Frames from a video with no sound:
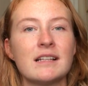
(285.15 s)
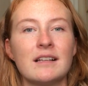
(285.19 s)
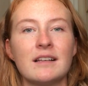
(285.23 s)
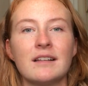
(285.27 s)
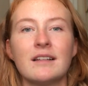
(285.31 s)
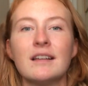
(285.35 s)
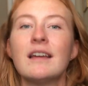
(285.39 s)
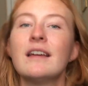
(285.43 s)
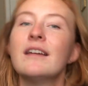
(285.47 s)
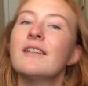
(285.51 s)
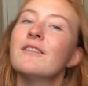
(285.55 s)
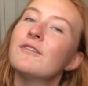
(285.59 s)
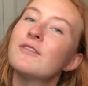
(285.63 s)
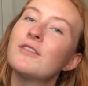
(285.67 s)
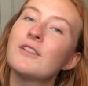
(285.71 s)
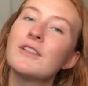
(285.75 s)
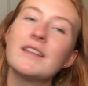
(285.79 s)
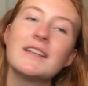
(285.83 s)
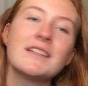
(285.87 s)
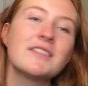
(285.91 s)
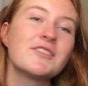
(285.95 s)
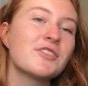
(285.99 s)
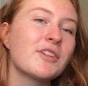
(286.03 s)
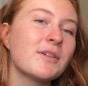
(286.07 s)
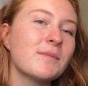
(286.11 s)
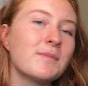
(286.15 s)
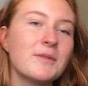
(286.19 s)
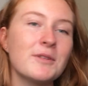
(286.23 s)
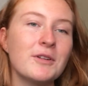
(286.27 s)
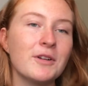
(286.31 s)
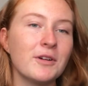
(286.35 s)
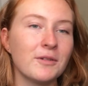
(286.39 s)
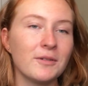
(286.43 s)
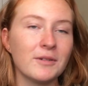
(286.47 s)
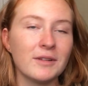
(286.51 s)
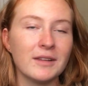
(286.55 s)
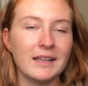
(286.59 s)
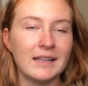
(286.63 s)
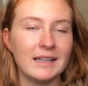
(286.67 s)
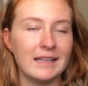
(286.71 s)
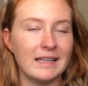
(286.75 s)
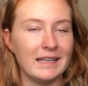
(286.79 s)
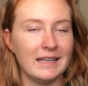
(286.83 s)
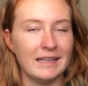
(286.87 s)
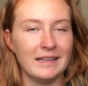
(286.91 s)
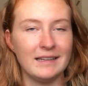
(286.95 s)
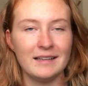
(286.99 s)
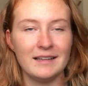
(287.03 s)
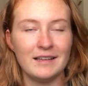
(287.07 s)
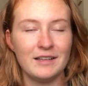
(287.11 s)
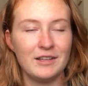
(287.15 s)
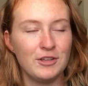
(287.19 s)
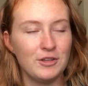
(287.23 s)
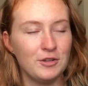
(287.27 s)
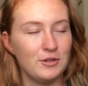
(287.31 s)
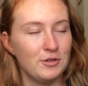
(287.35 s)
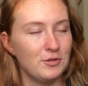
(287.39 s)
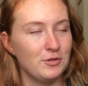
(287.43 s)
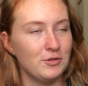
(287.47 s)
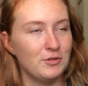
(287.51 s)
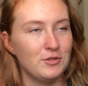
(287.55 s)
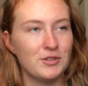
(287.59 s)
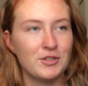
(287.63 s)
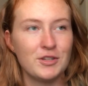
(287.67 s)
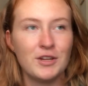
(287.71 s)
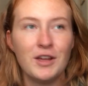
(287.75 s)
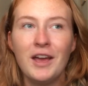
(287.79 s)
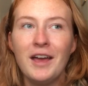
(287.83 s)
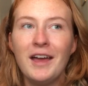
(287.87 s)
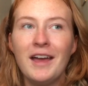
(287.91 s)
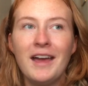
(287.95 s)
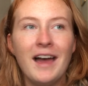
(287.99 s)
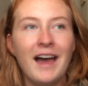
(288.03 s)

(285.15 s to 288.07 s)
And for this trip you don't really need a huge